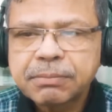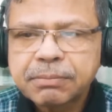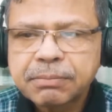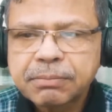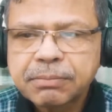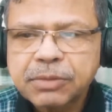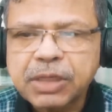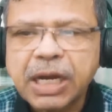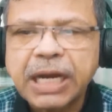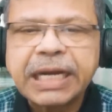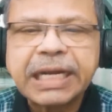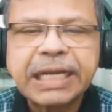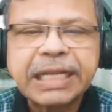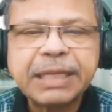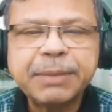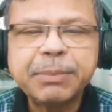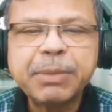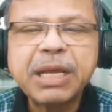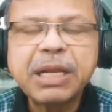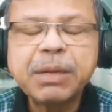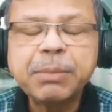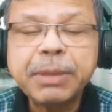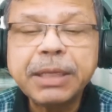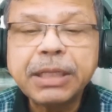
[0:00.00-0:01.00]
kindly
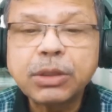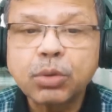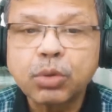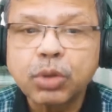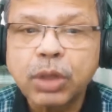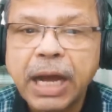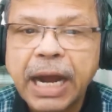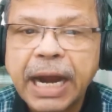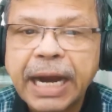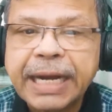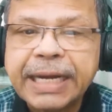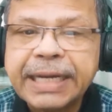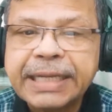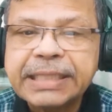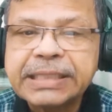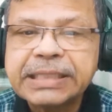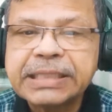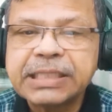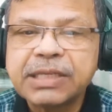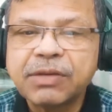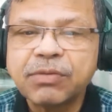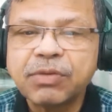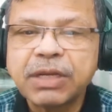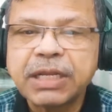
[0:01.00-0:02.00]
email me through the
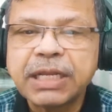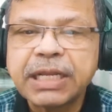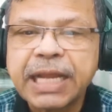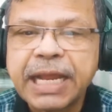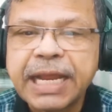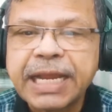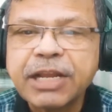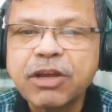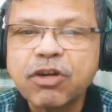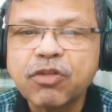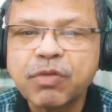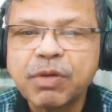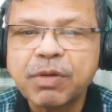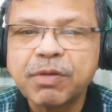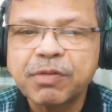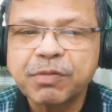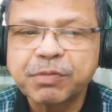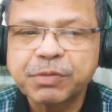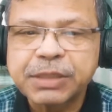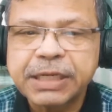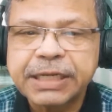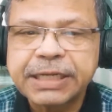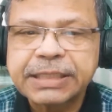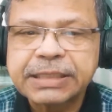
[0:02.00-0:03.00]
IDs given in any of my
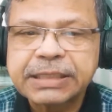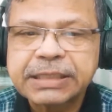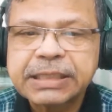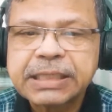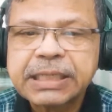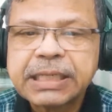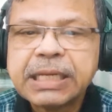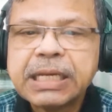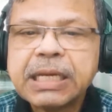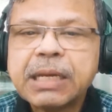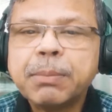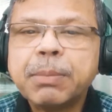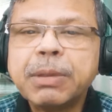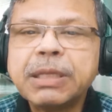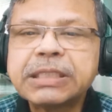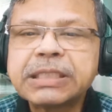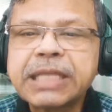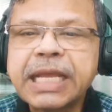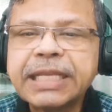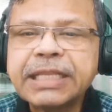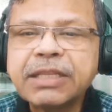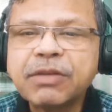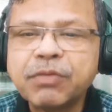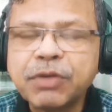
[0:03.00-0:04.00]
websites. Please
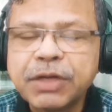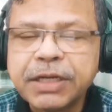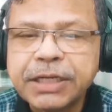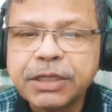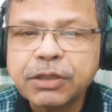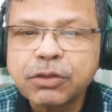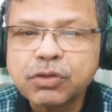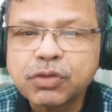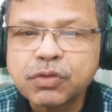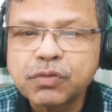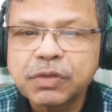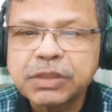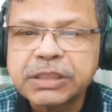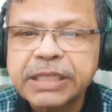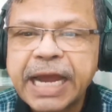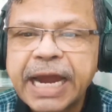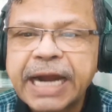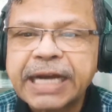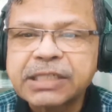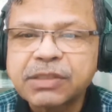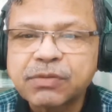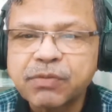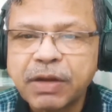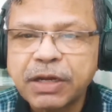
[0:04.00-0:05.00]
like the videos which
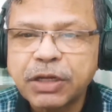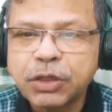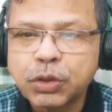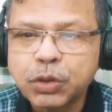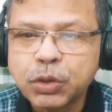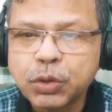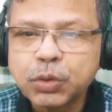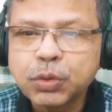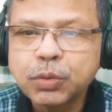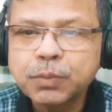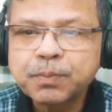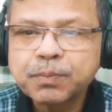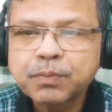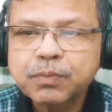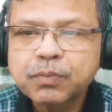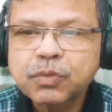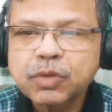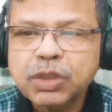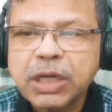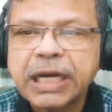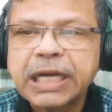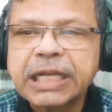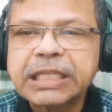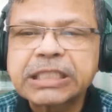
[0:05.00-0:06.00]
adds value to you.
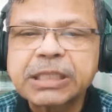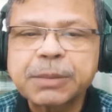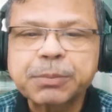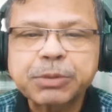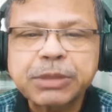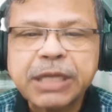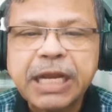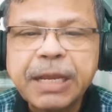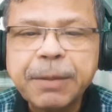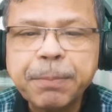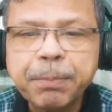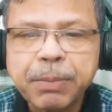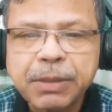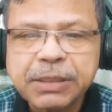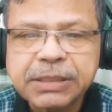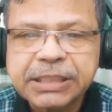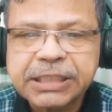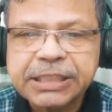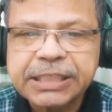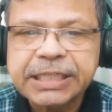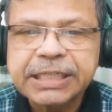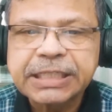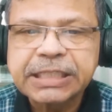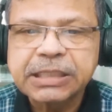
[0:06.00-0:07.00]
Kindly subscribe plus
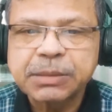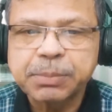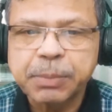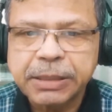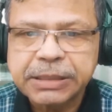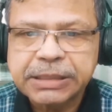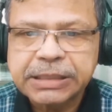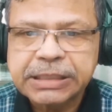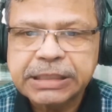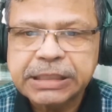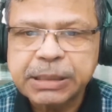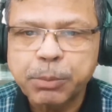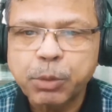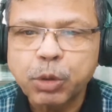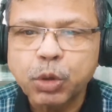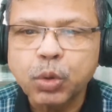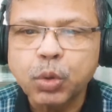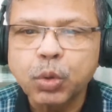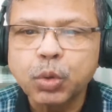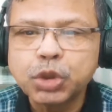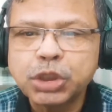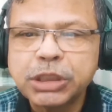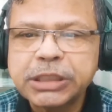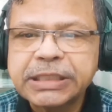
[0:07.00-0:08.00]
share this message about
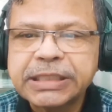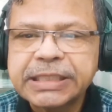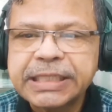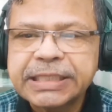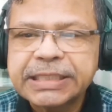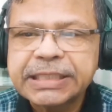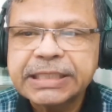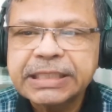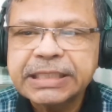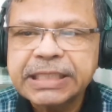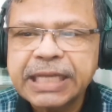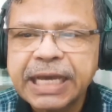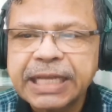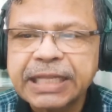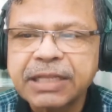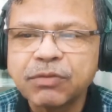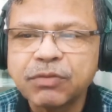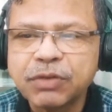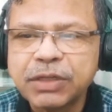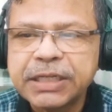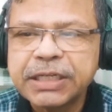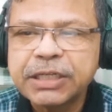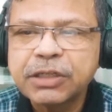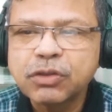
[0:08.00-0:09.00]
coaching session and the
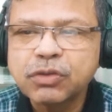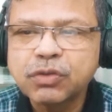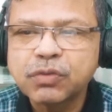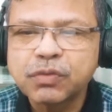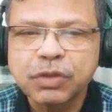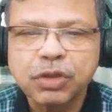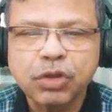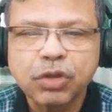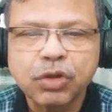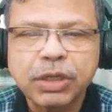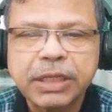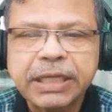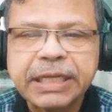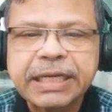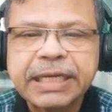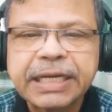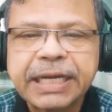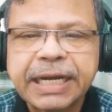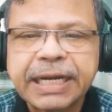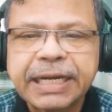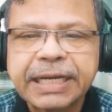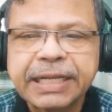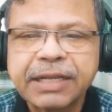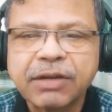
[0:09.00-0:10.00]
videos with your near
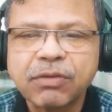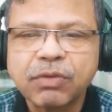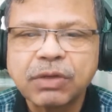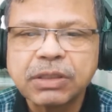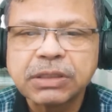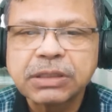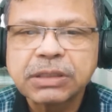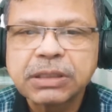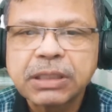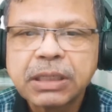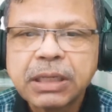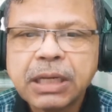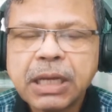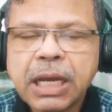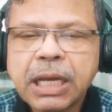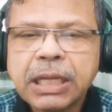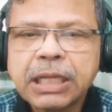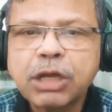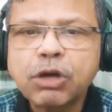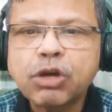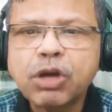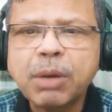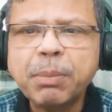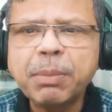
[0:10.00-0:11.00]
and dear ones.
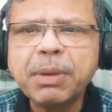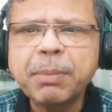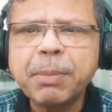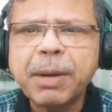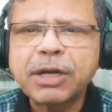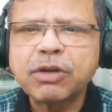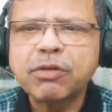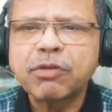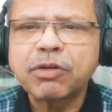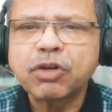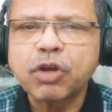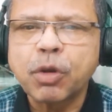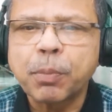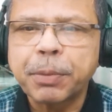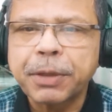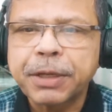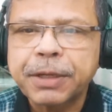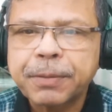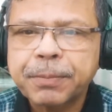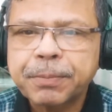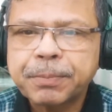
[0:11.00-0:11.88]
Now coming back to our topic.